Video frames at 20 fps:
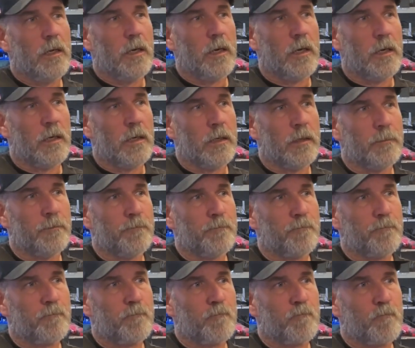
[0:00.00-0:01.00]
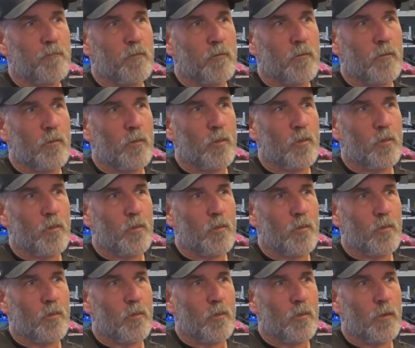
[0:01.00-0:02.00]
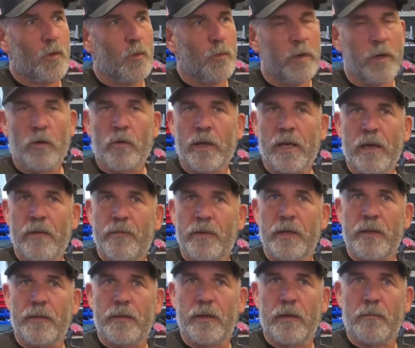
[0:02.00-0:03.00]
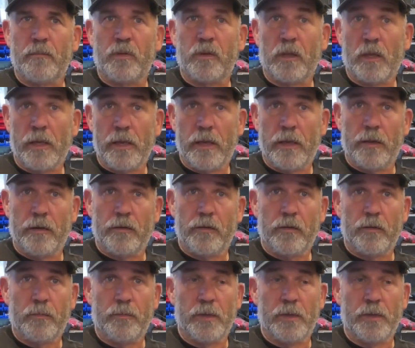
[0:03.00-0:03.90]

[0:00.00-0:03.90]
Um, we don't have anything planned